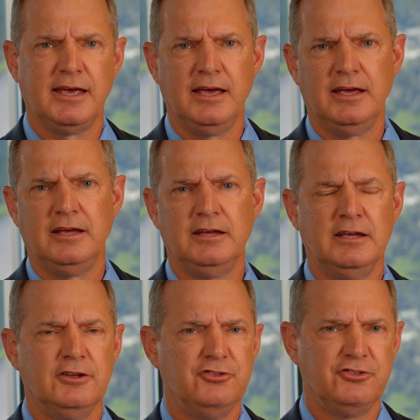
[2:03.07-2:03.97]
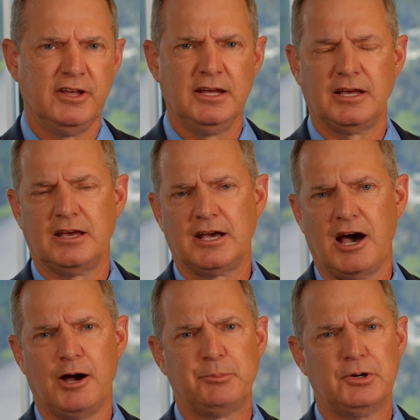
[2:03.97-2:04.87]
K, zinc,
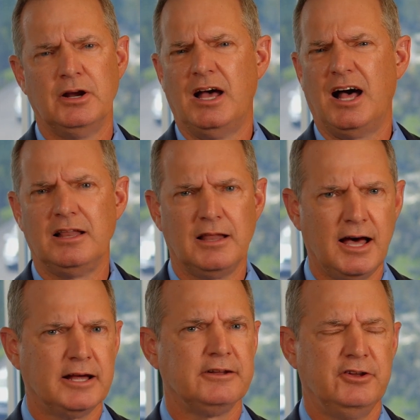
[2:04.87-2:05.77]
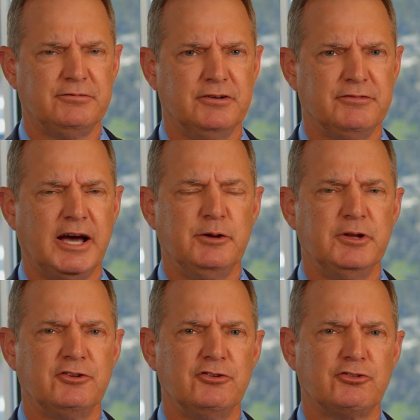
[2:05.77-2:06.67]
copper, a lot of different vitamins.